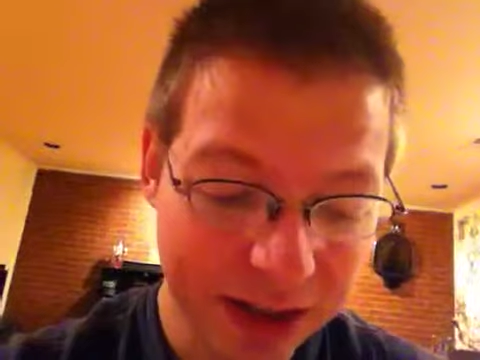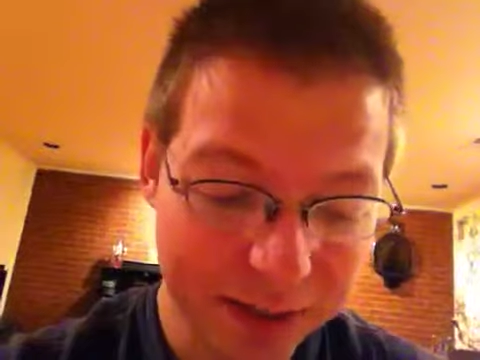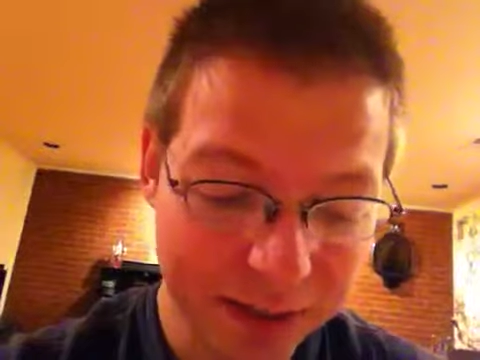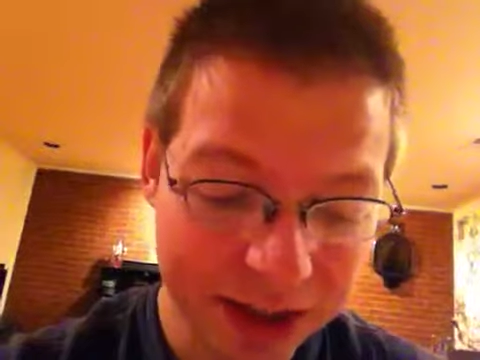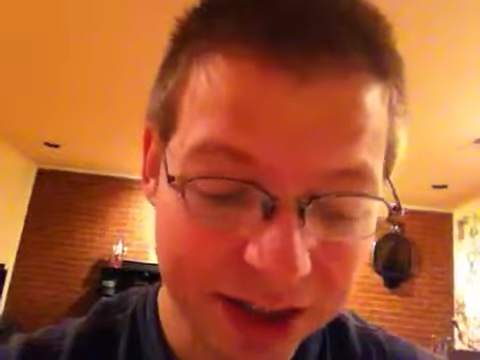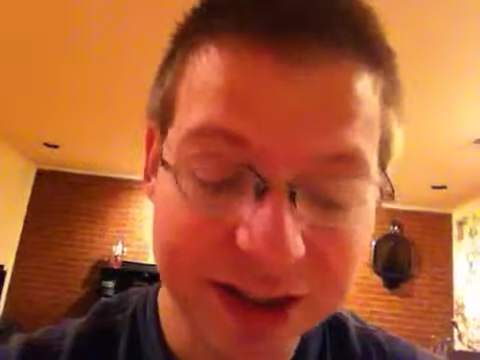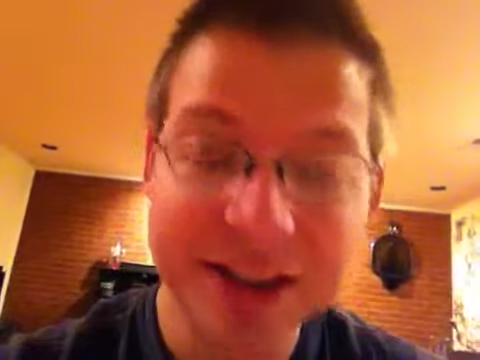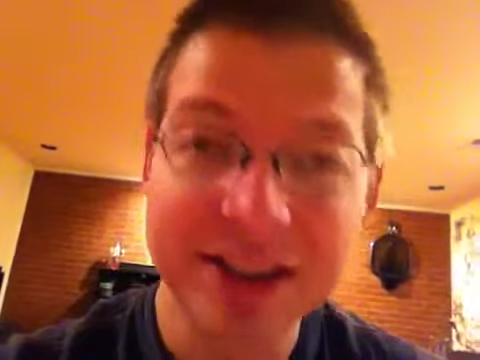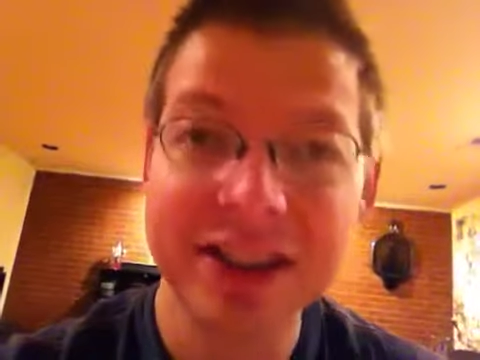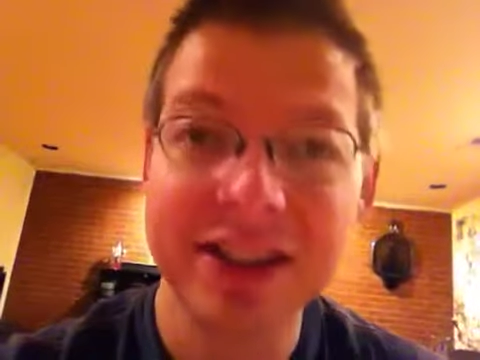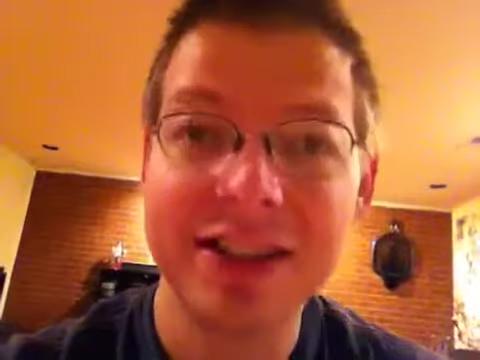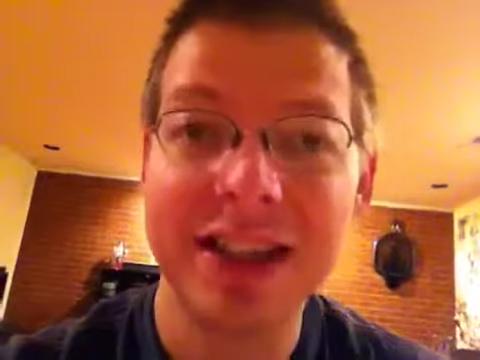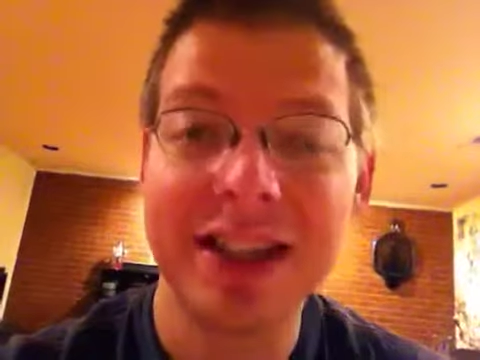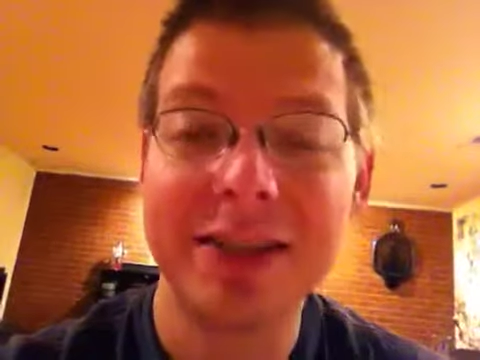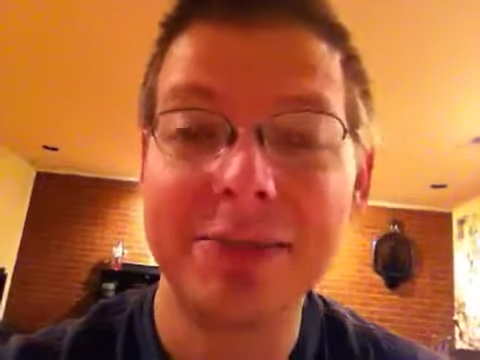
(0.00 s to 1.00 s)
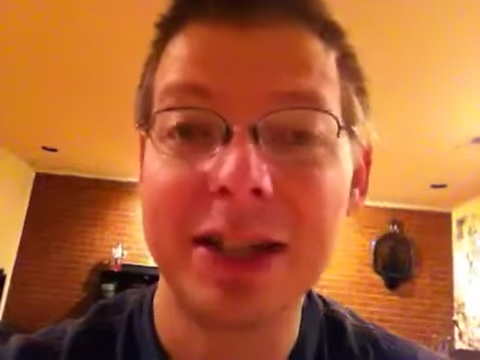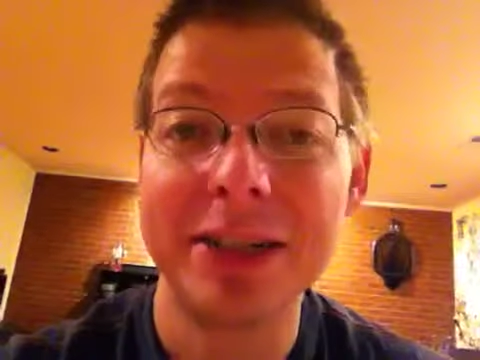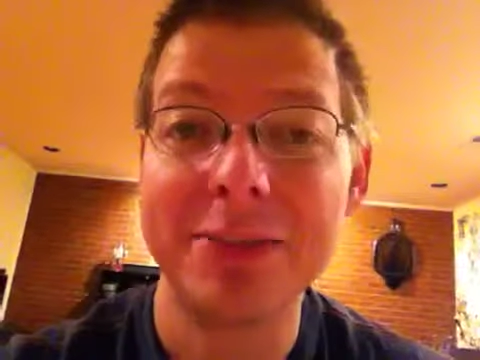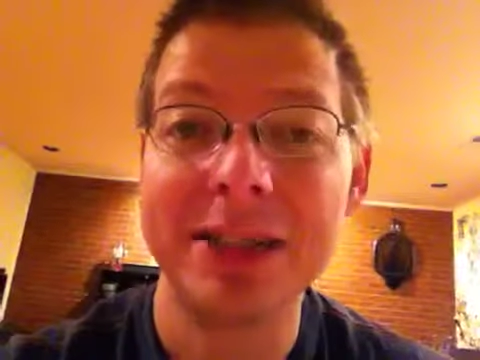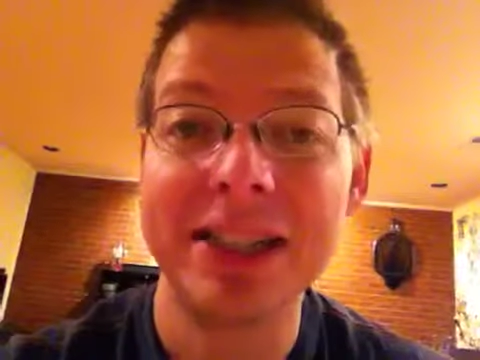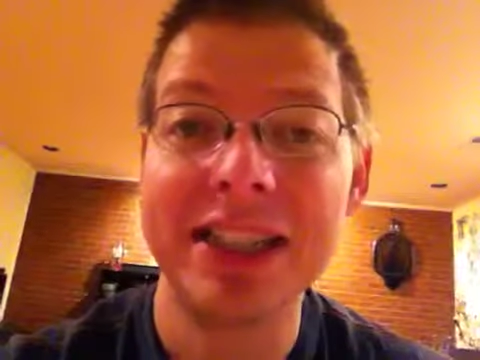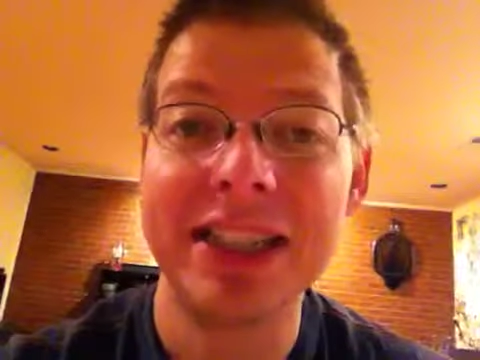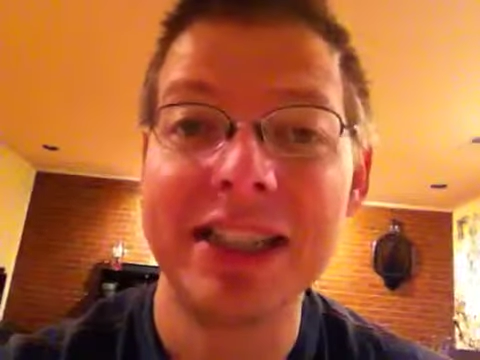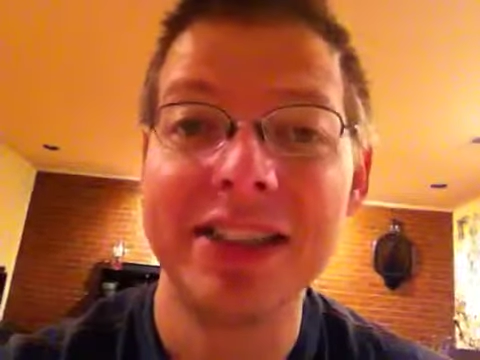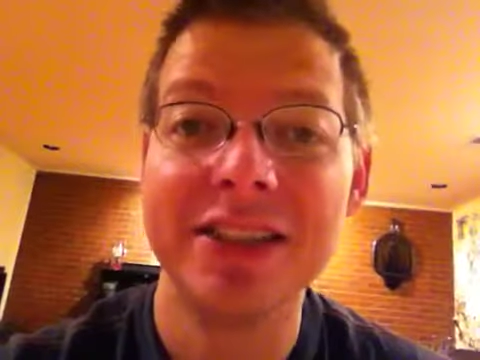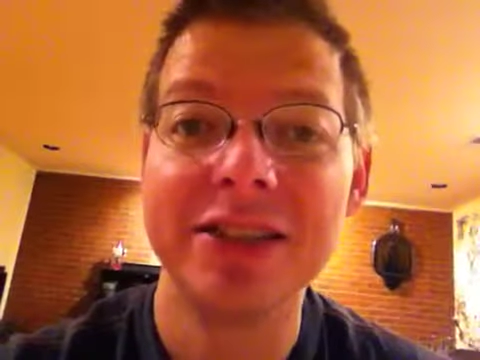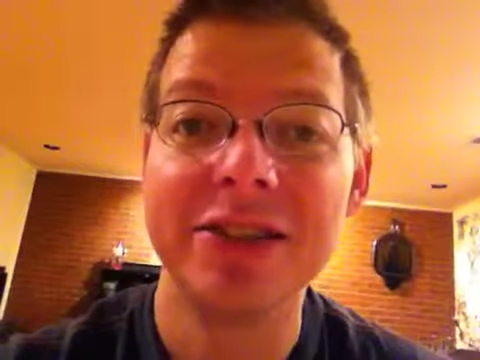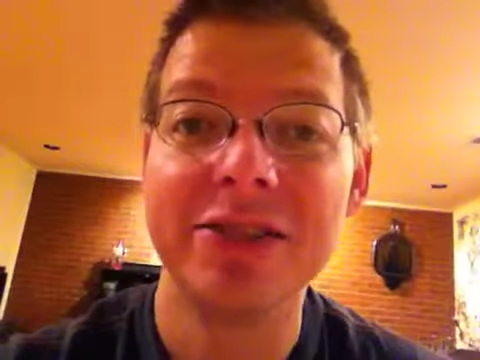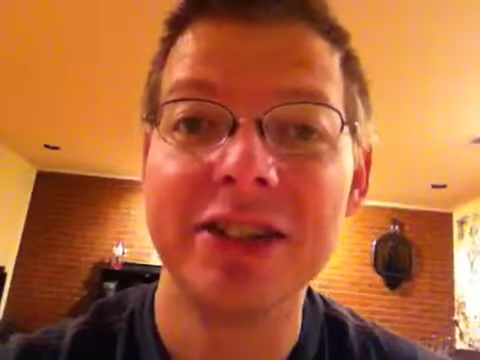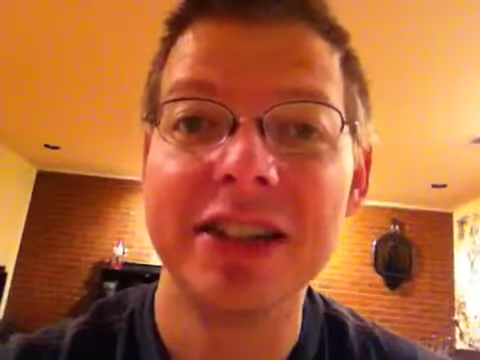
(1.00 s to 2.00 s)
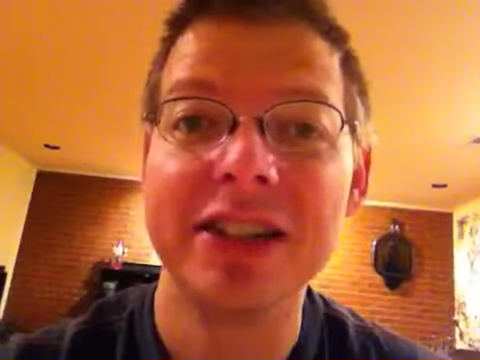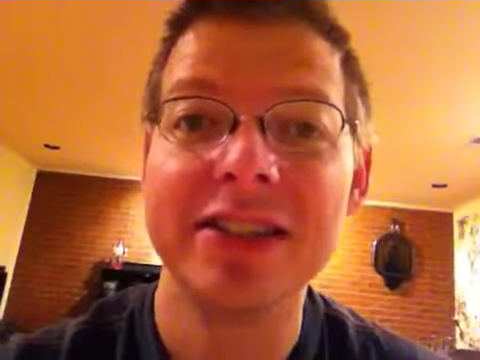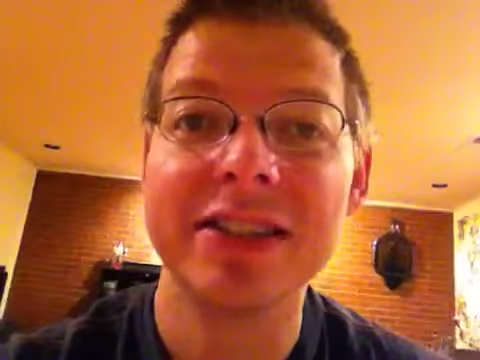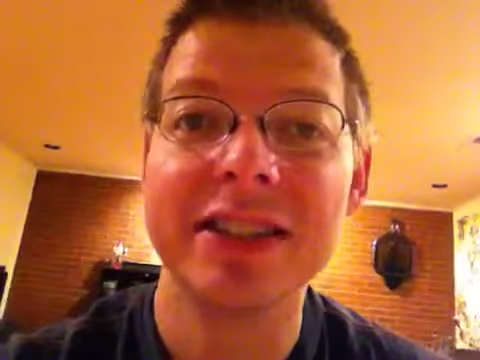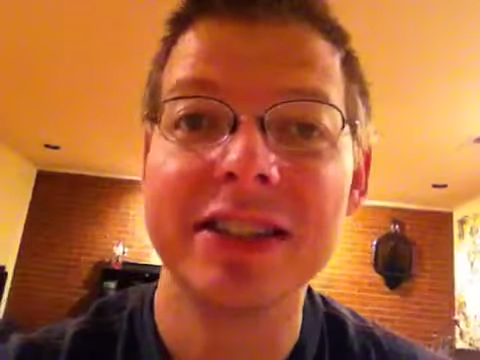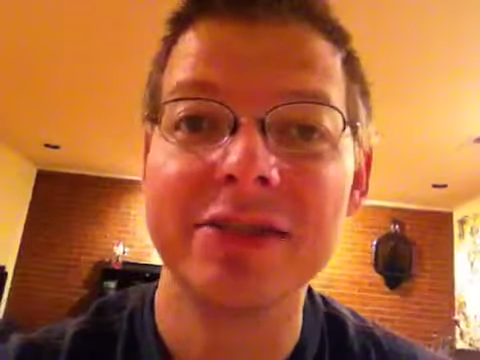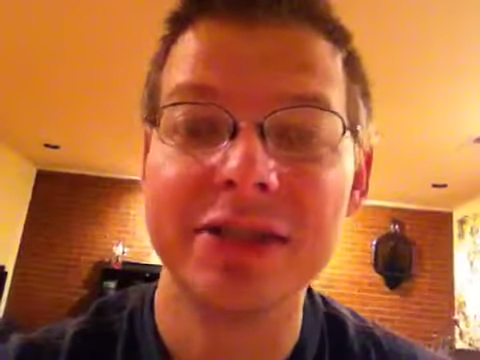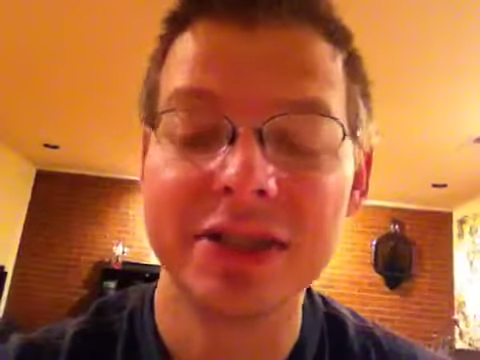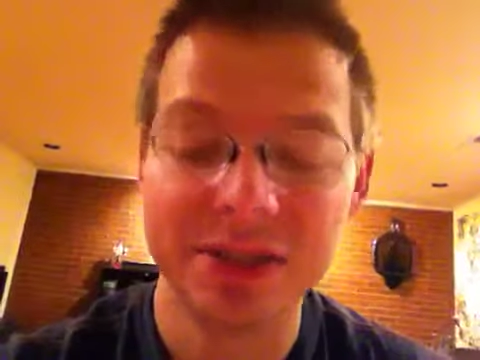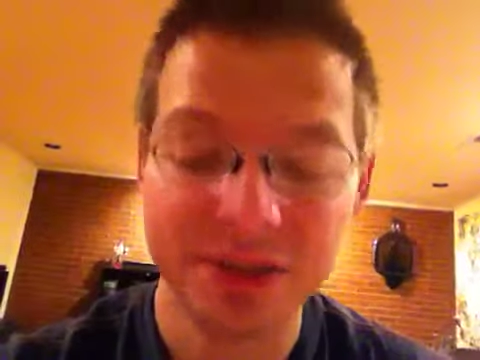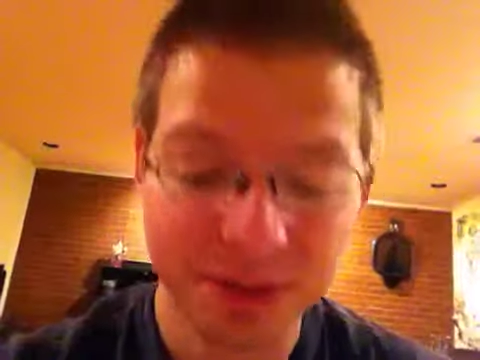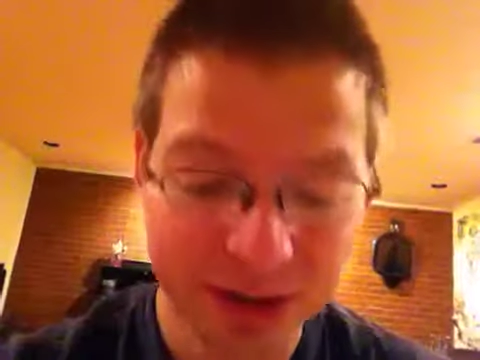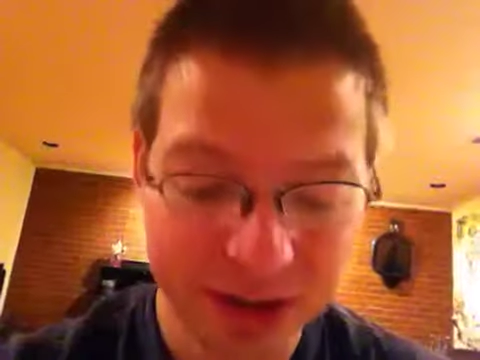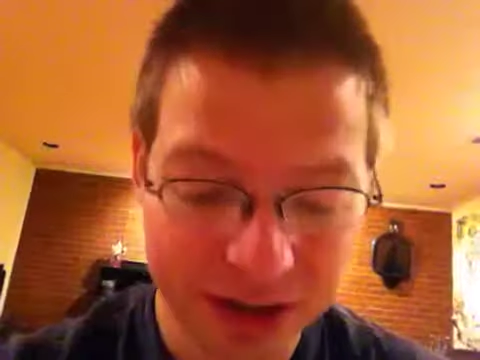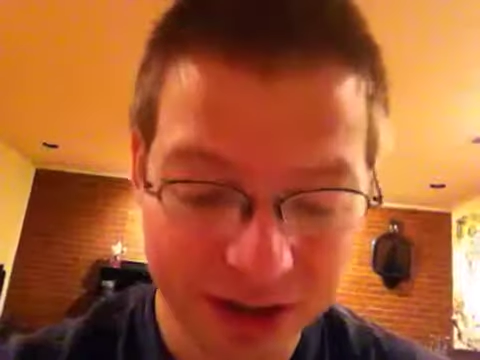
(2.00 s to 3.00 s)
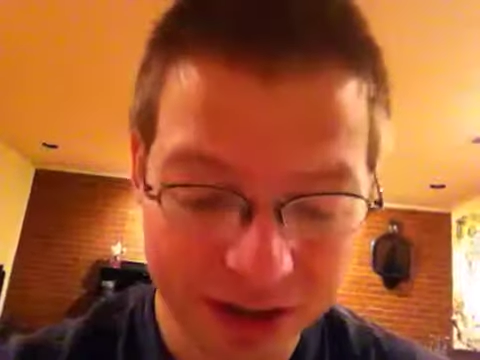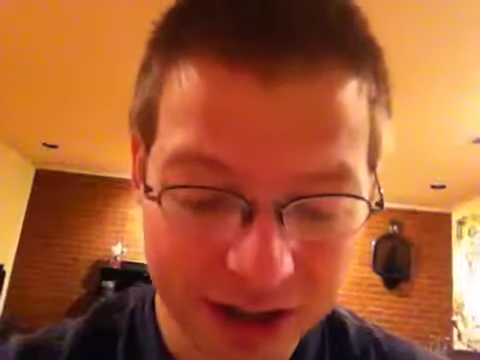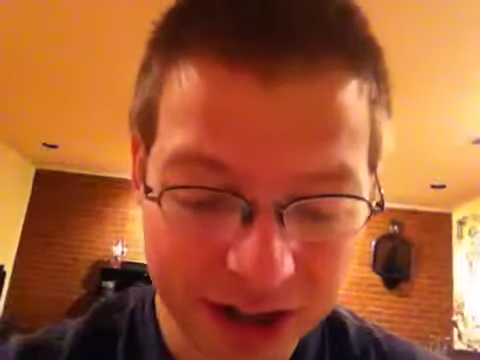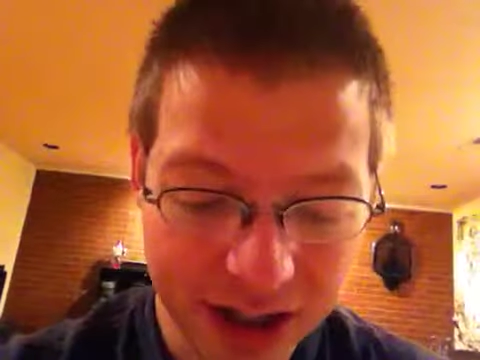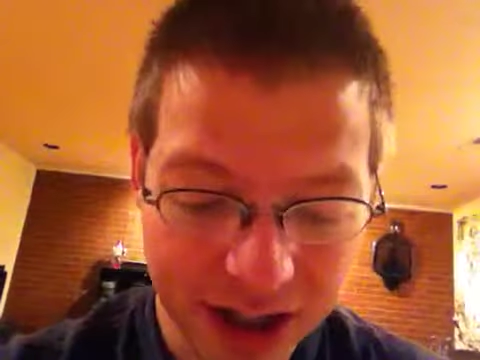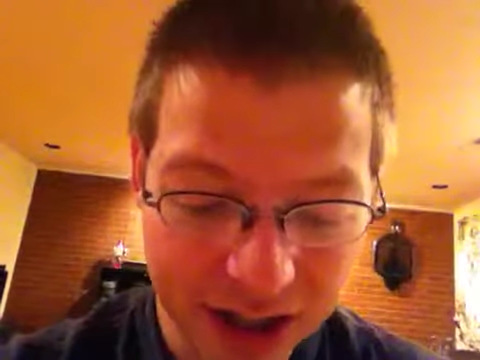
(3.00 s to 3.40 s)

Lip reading: Maltz, Augmentino, The Greatest Secret in the World,